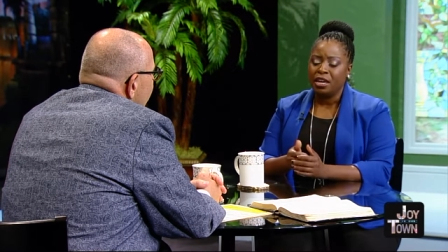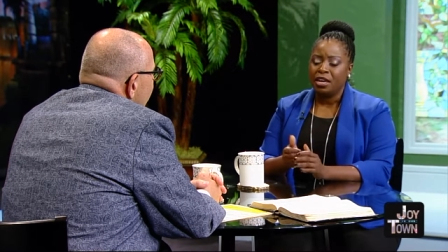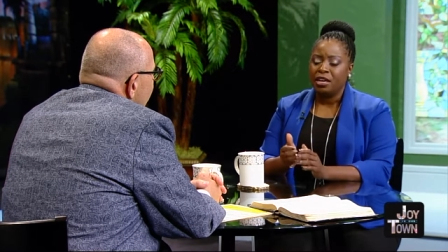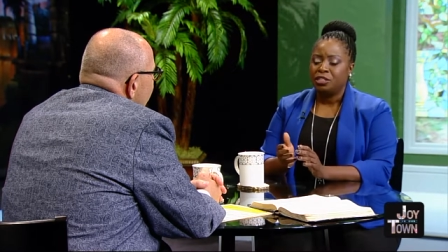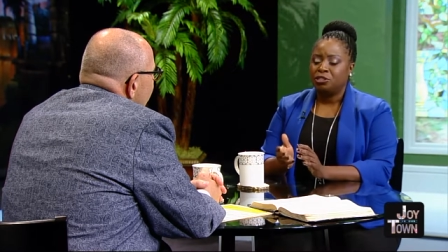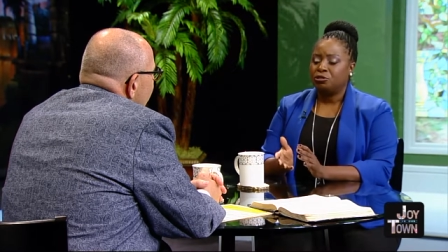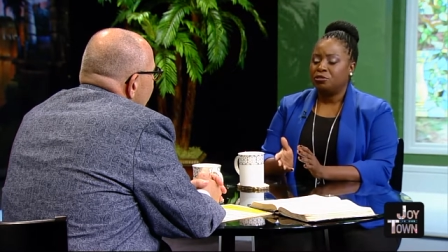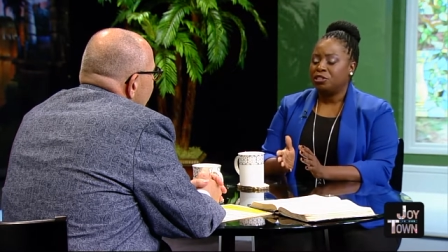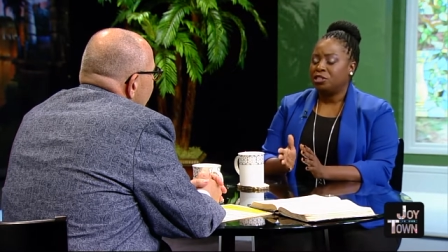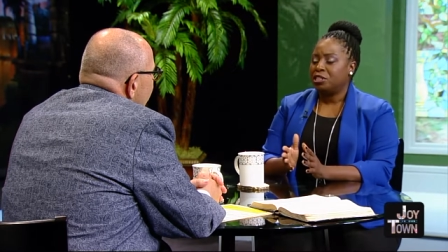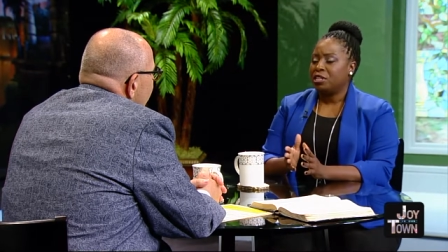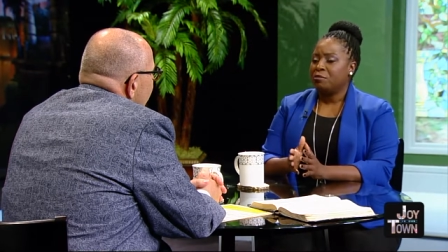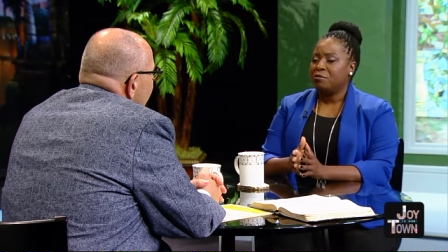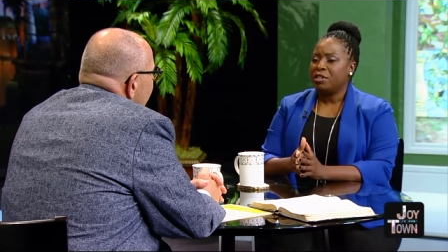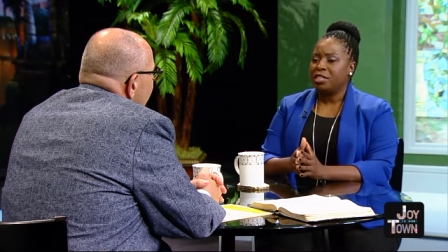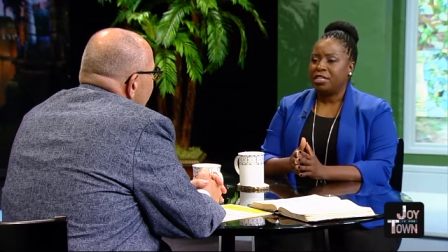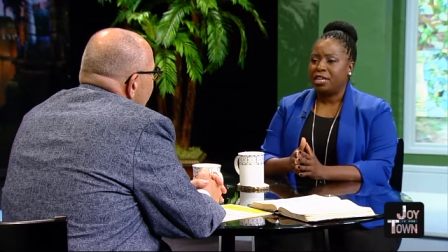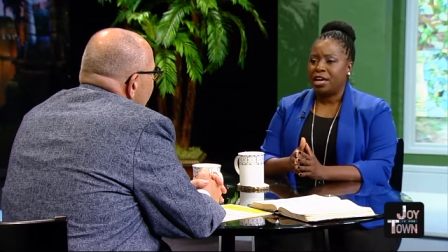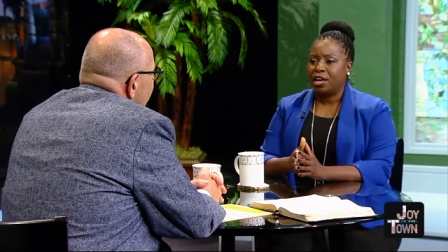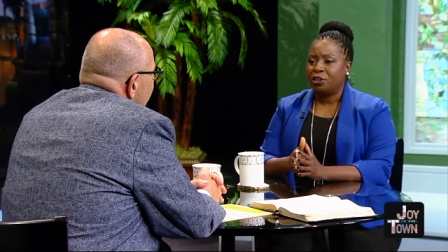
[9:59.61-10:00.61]
George, let me
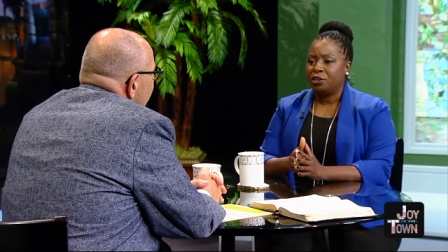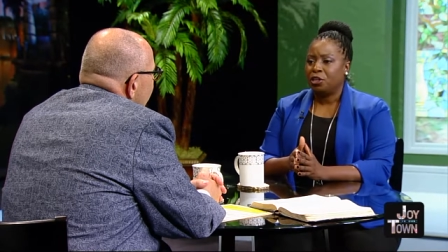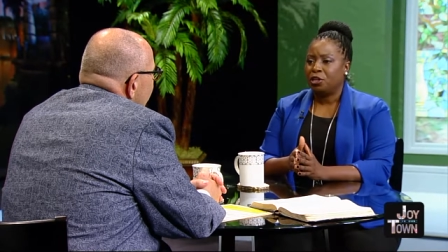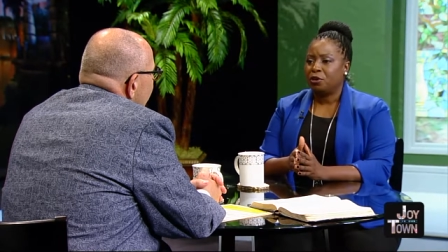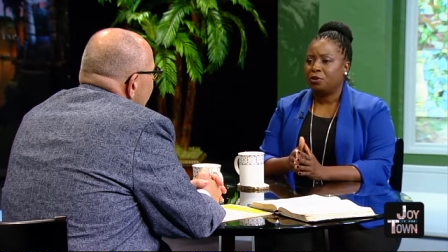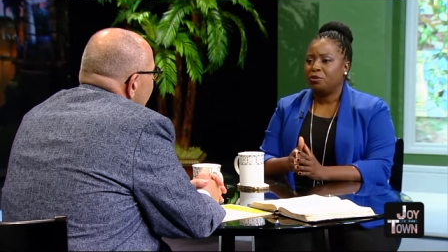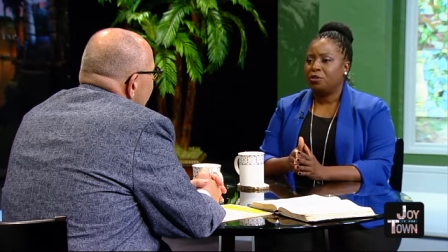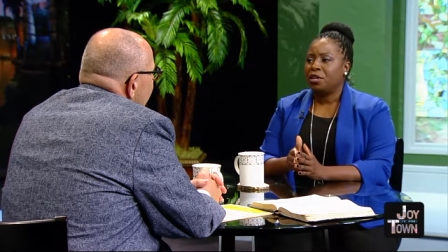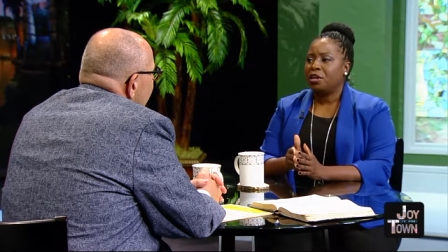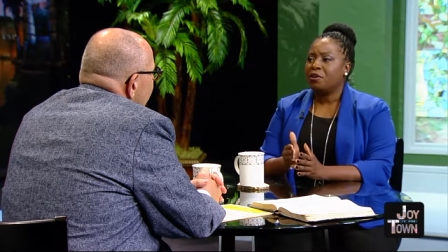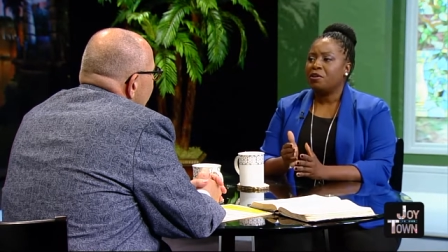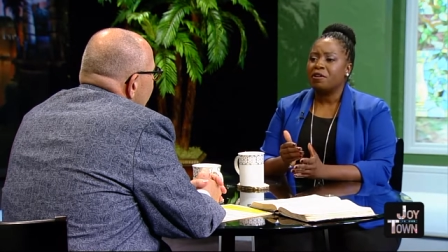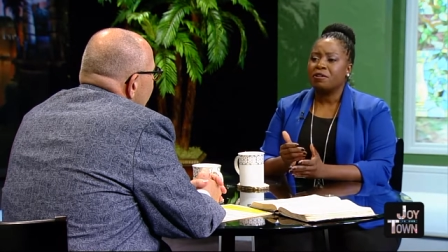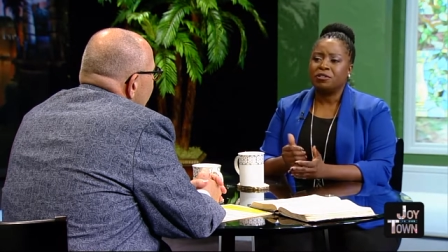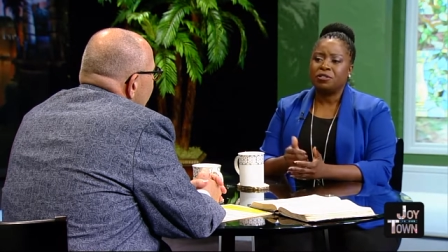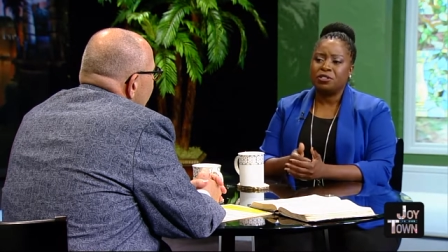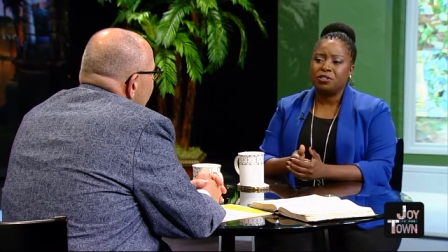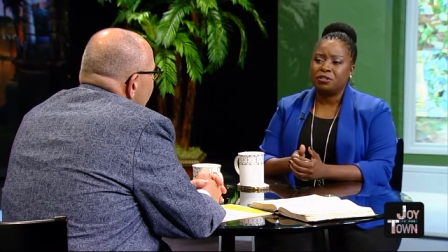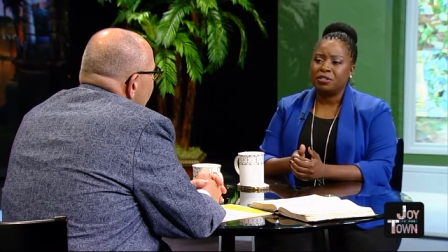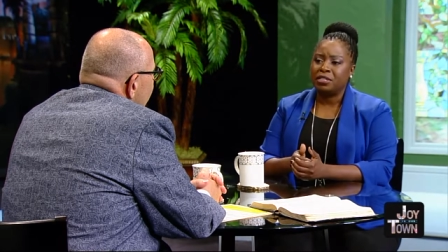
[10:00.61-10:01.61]
tell you, there are
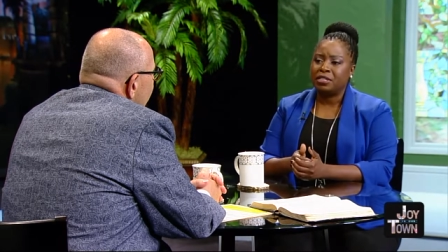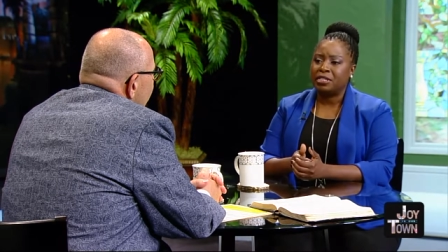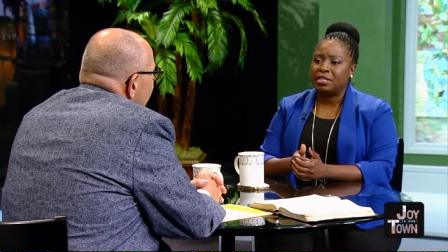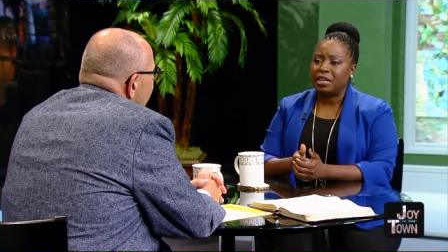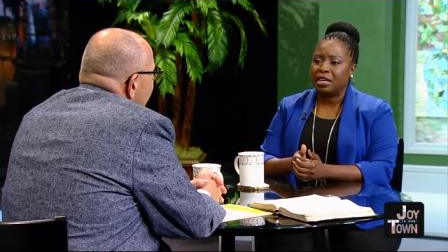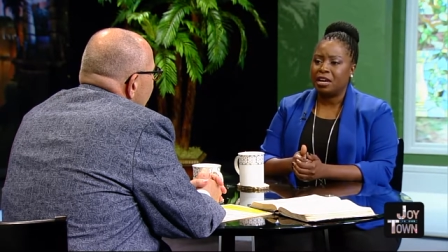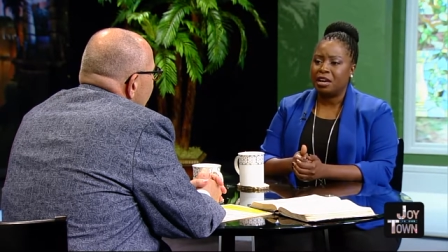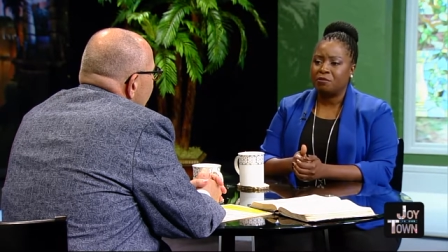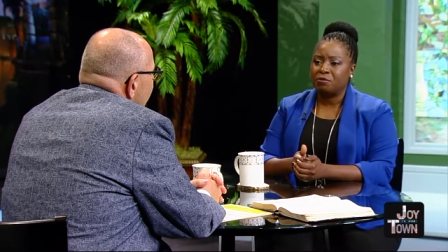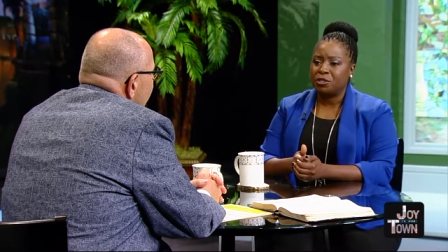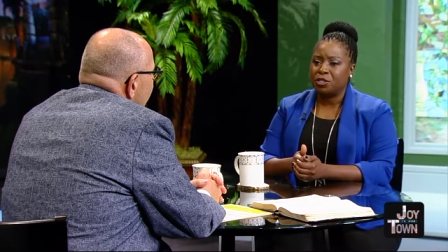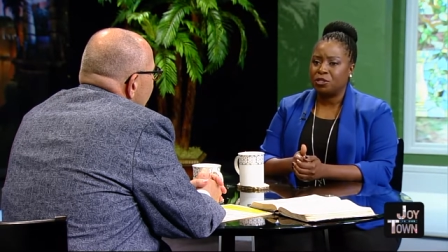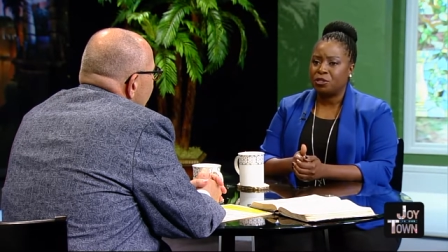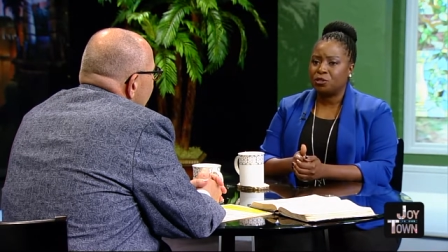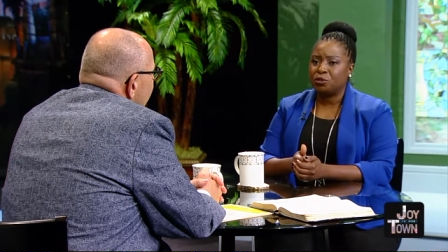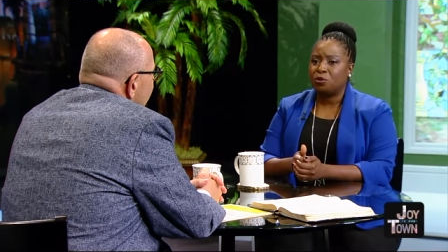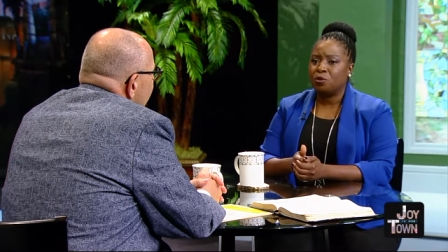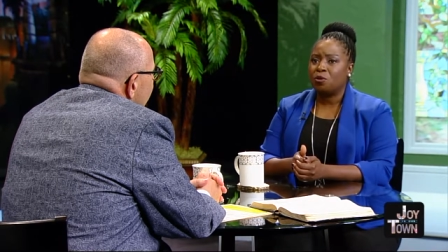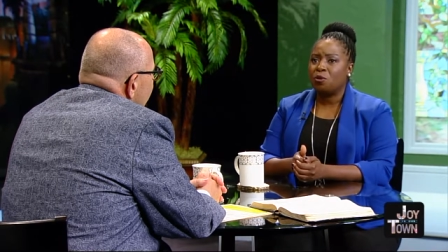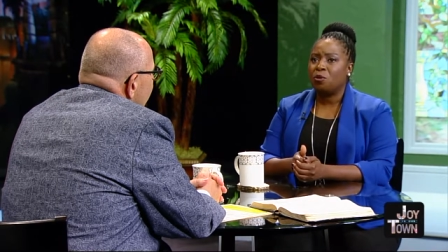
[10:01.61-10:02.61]
students that come to
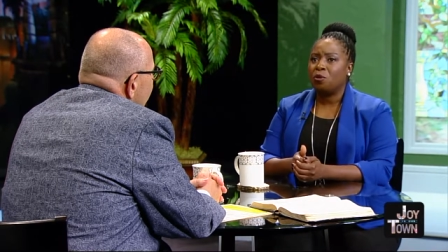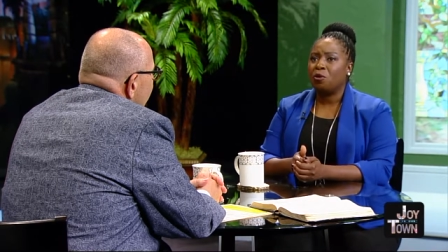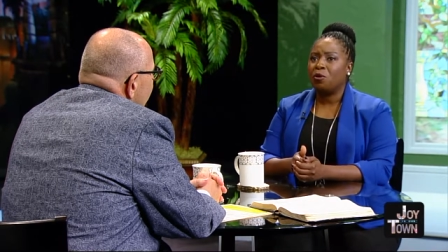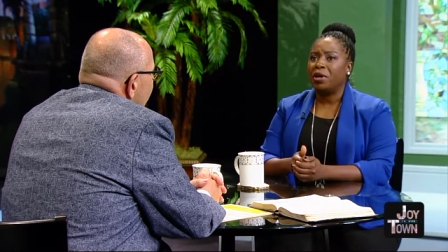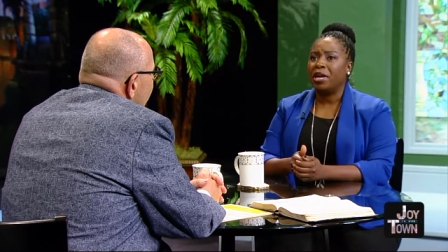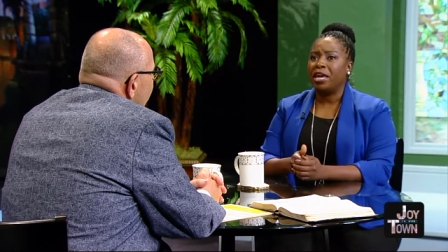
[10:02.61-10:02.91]
school